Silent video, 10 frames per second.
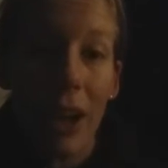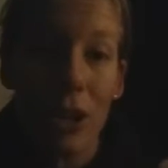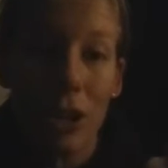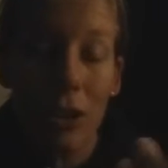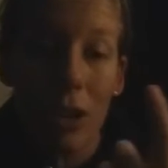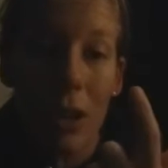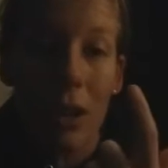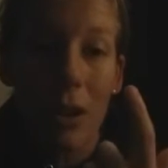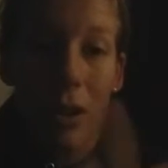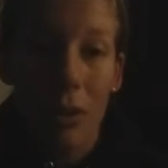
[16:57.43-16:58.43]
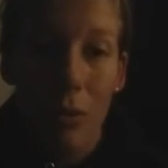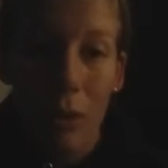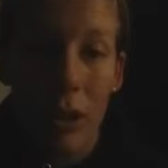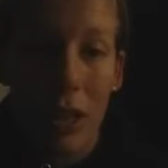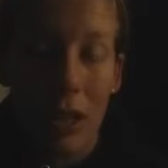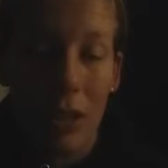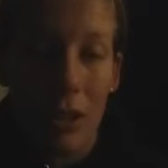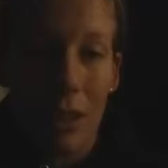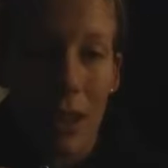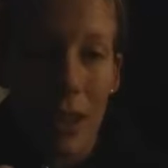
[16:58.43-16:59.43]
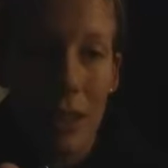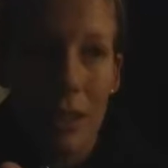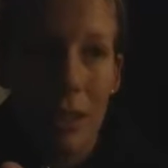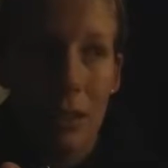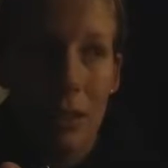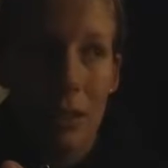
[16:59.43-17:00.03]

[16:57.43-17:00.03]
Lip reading: actually relating to light.